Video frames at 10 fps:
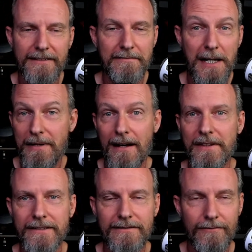Maybe
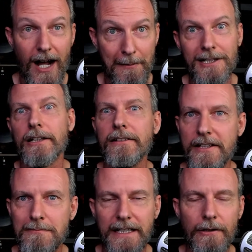I'm clearly
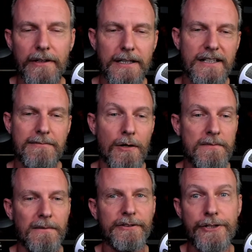the minority, because most
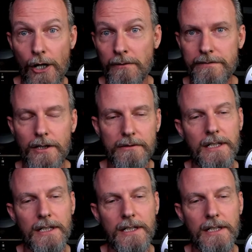people don't vote